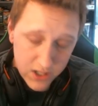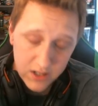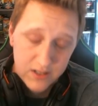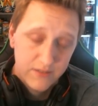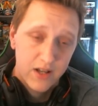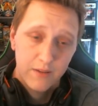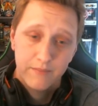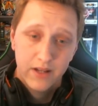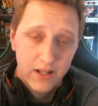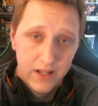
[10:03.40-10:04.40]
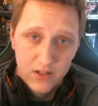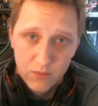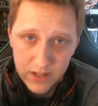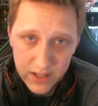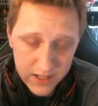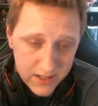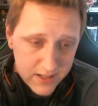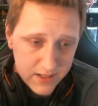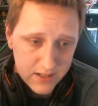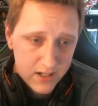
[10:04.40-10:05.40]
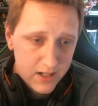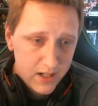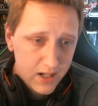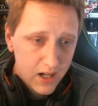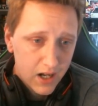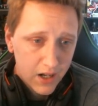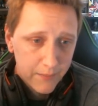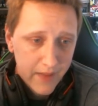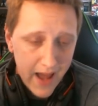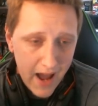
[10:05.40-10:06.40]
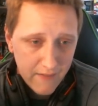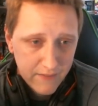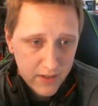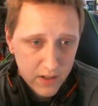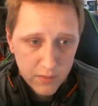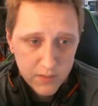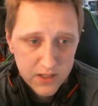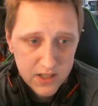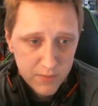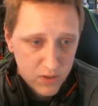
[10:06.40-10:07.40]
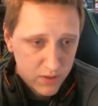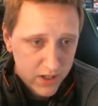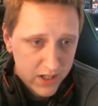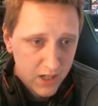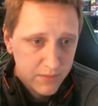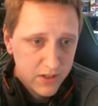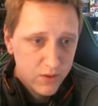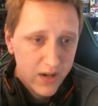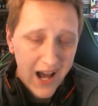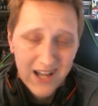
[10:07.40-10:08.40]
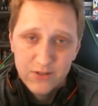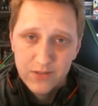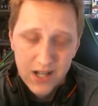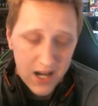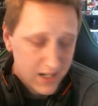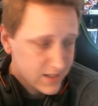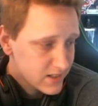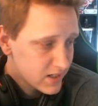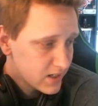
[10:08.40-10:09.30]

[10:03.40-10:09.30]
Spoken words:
jealous of them. It is what it is. They have the disposable income to do it. I do not.